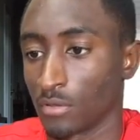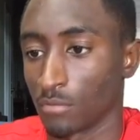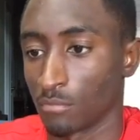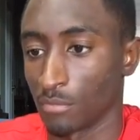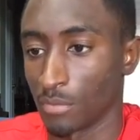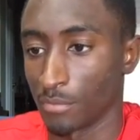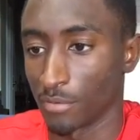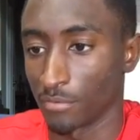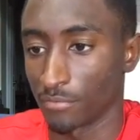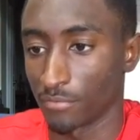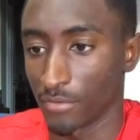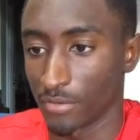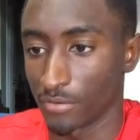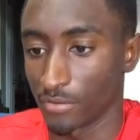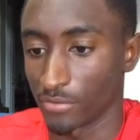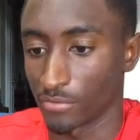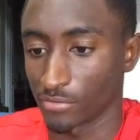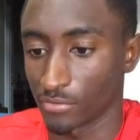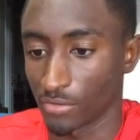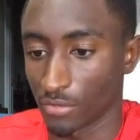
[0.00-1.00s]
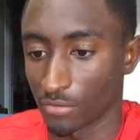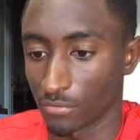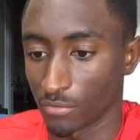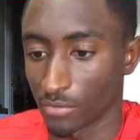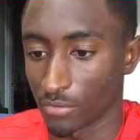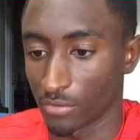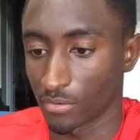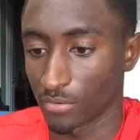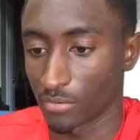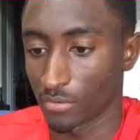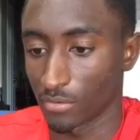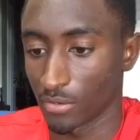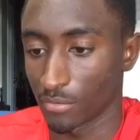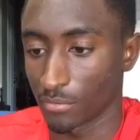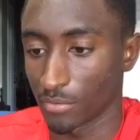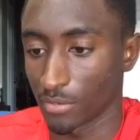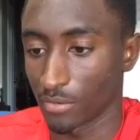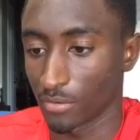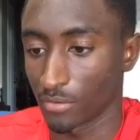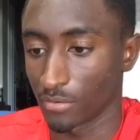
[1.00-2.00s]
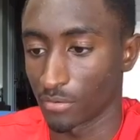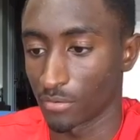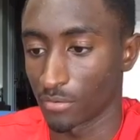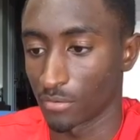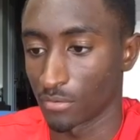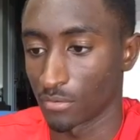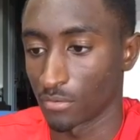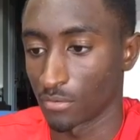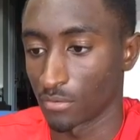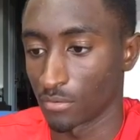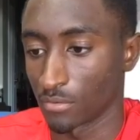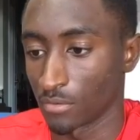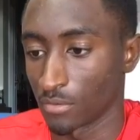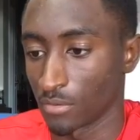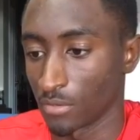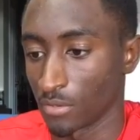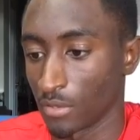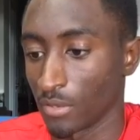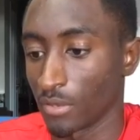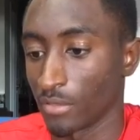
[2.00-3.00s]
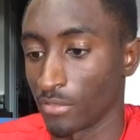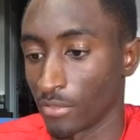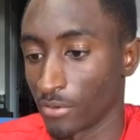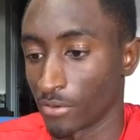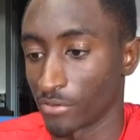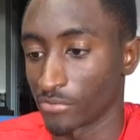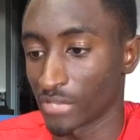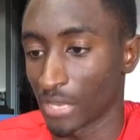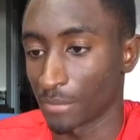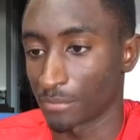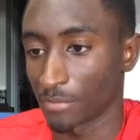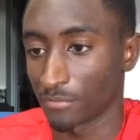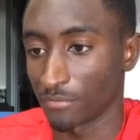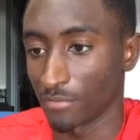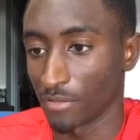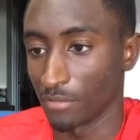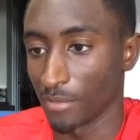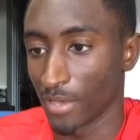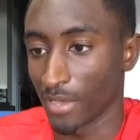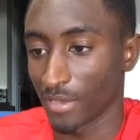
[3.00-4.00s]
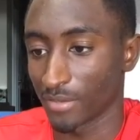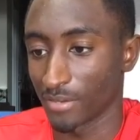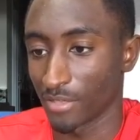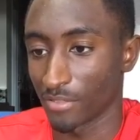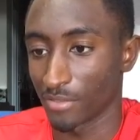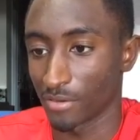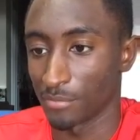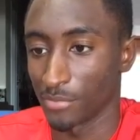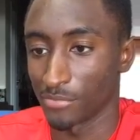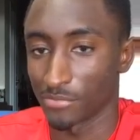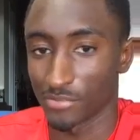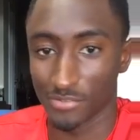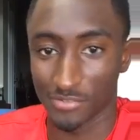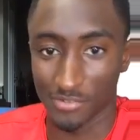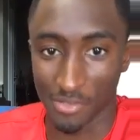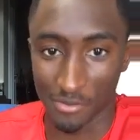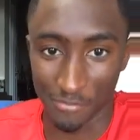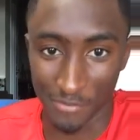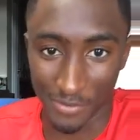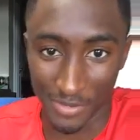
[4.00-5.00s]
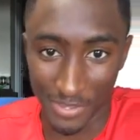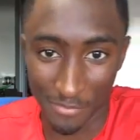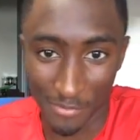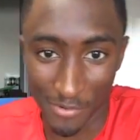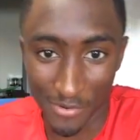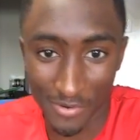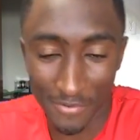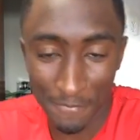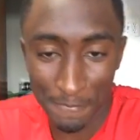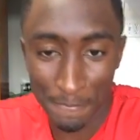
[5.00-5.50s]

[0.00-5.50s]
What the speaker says: Maybe I'll find it in the software on. There we go. There is haptic feedback now that I'm using the software keyboard.